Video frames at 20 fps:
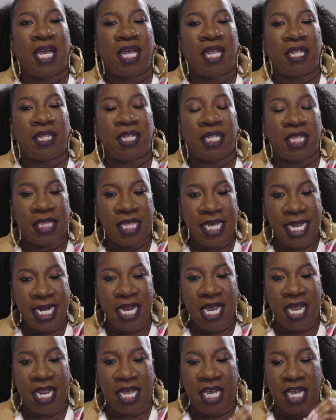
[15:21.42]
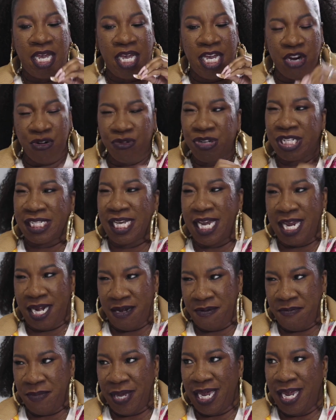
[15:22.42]
The thing that
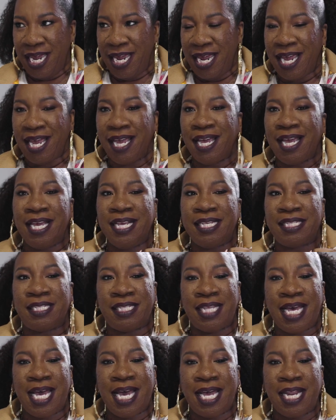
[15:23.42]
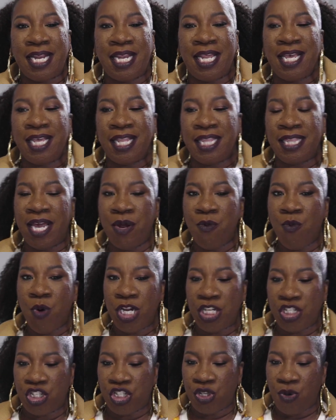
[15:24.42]
irritated me is that they
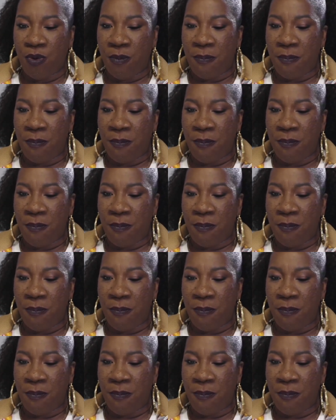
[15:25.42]
wanted so